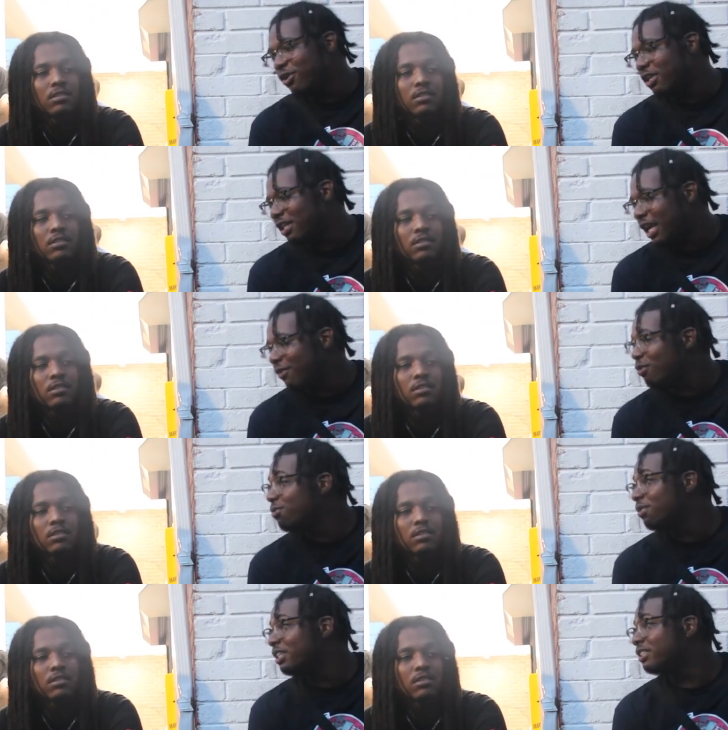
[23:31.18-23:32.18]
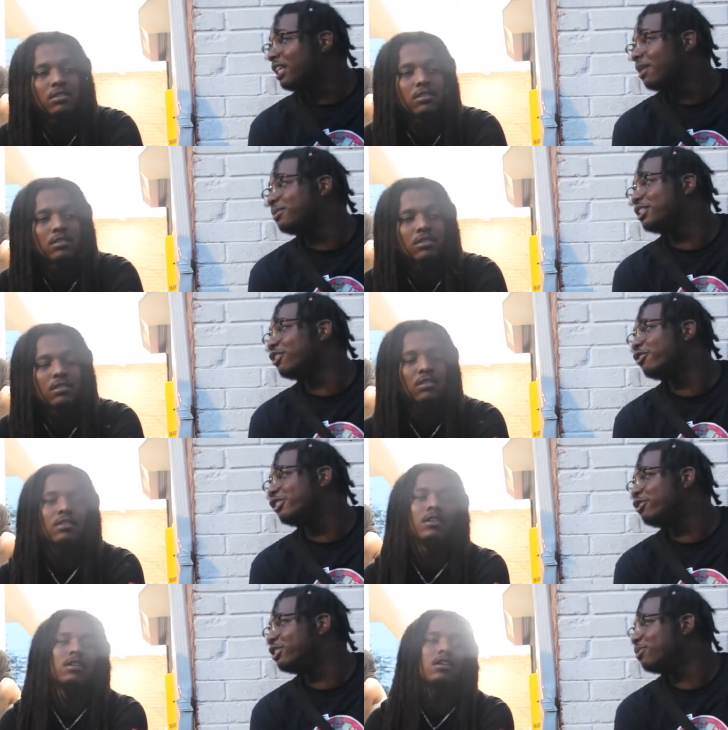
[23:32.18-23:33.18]
Speaker 1: to like Ruth's Chris type shit, or
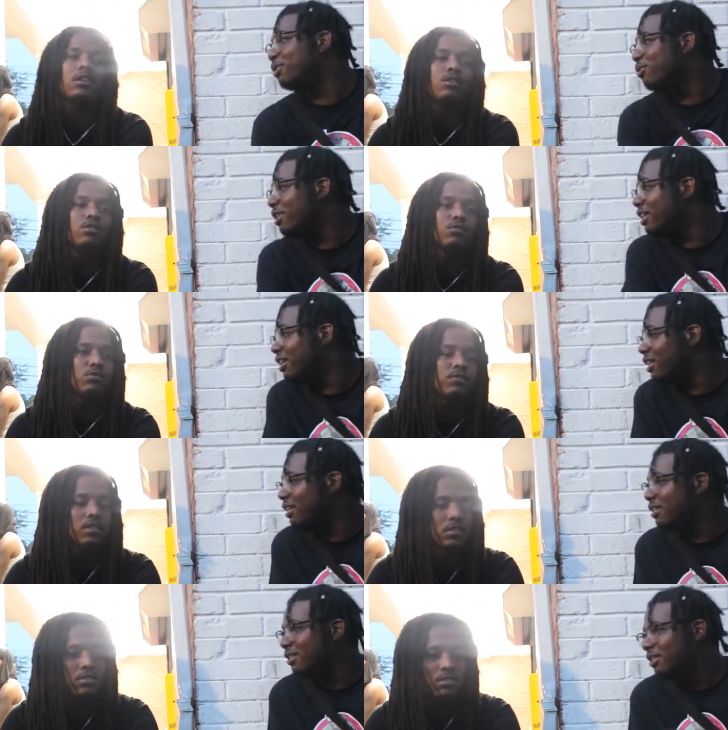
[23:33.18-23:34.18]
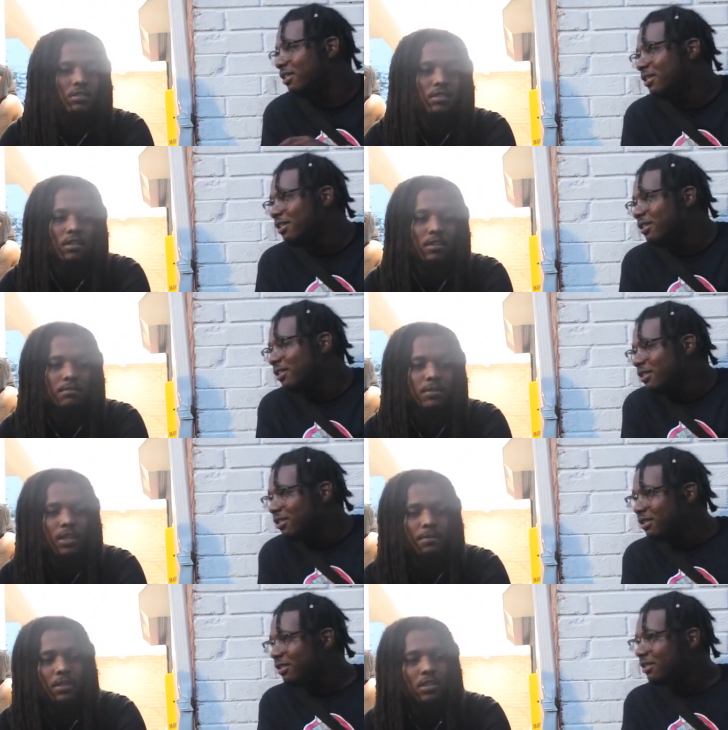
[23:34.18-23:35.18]
you just be wanting?
Speaker 2: I
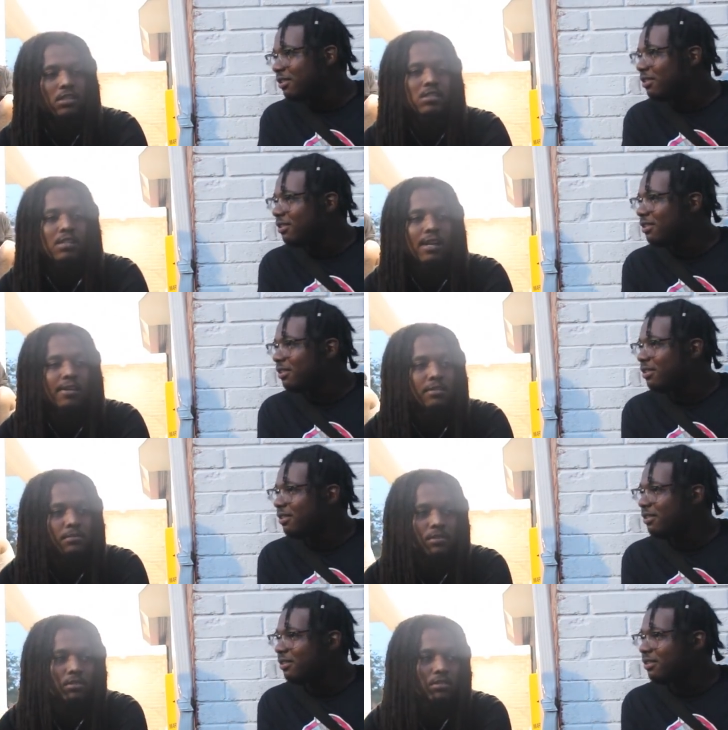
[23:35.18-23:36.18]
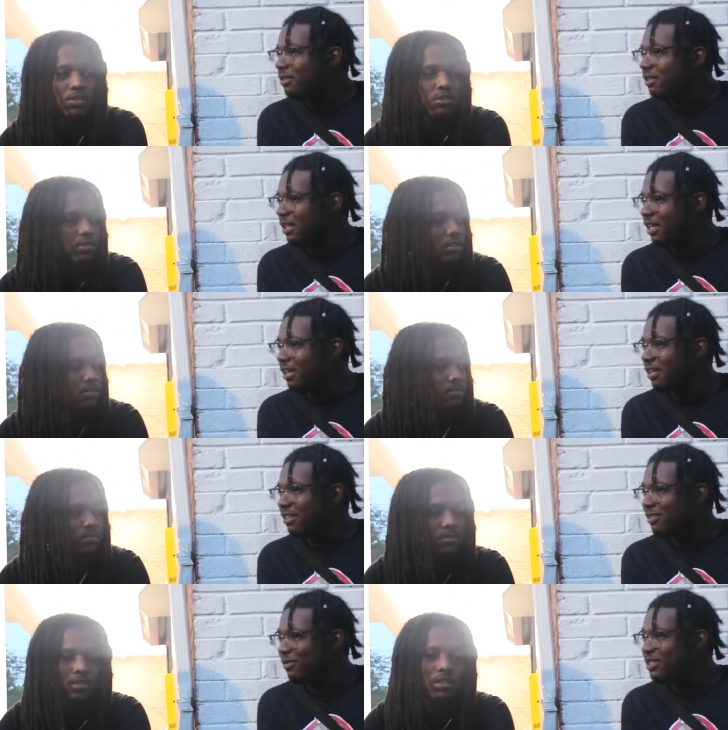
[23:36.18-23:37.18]
be eating sound.
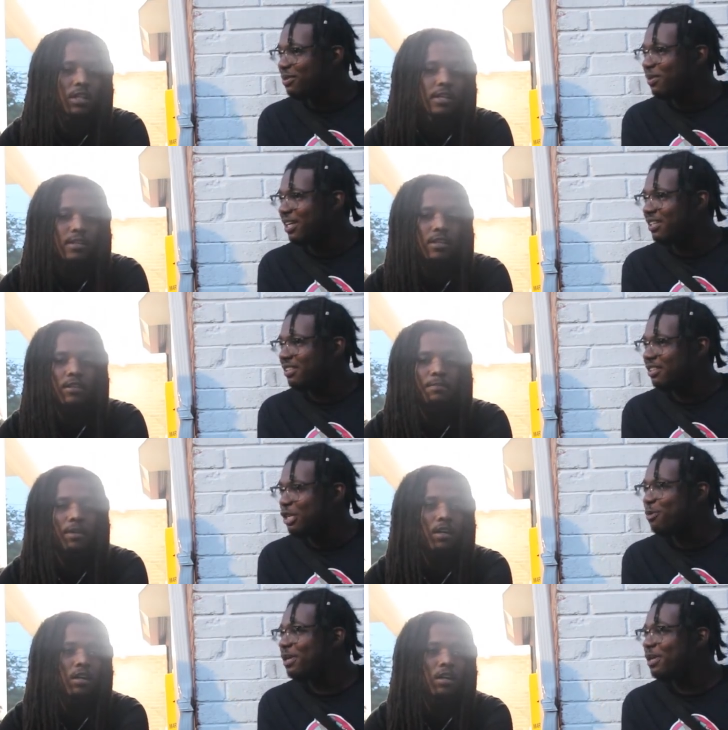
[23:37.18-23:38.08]
Yeah, respect. you be